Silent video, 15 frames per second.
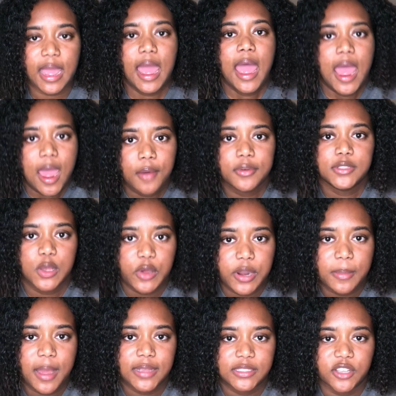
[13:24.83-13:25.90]
I was holding
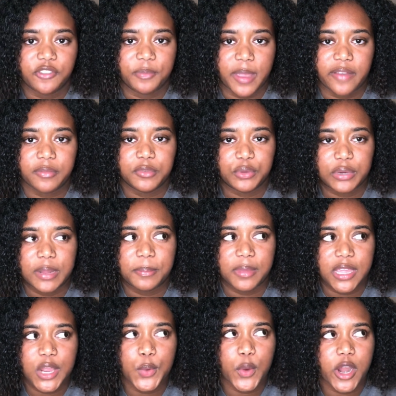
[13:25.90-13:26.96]
myself back from doing it,
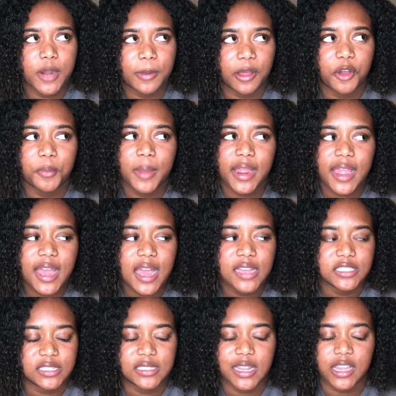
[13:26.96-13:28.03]
being worried about, oh my
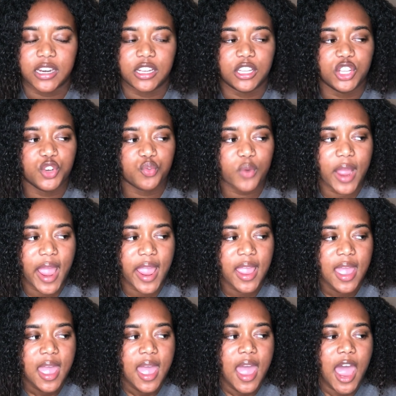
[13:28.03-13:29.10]
gosh, it's not gonna look right.
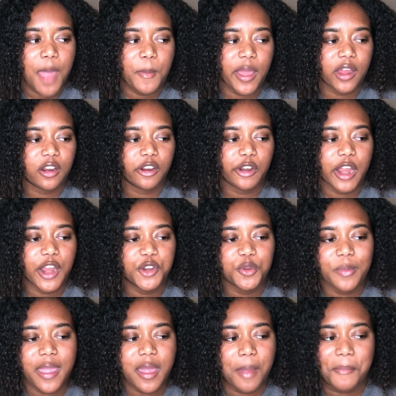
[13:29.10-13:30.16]
I'm not gonna learn how to do
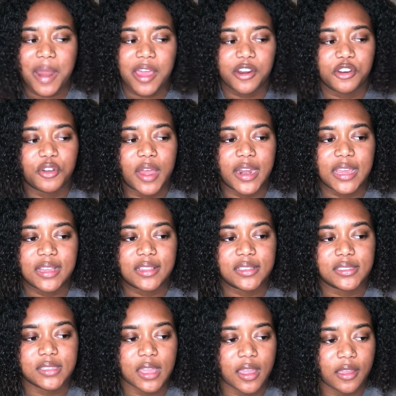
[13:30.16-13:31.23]
makeup. I'm not gonna know how to get this
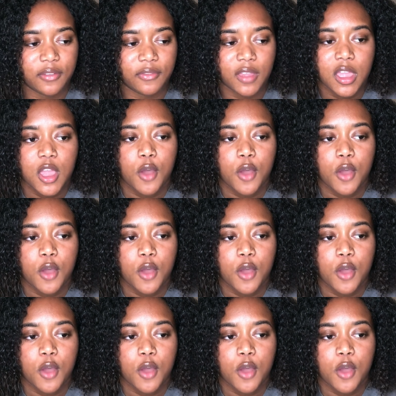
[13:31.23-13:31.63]
stuff.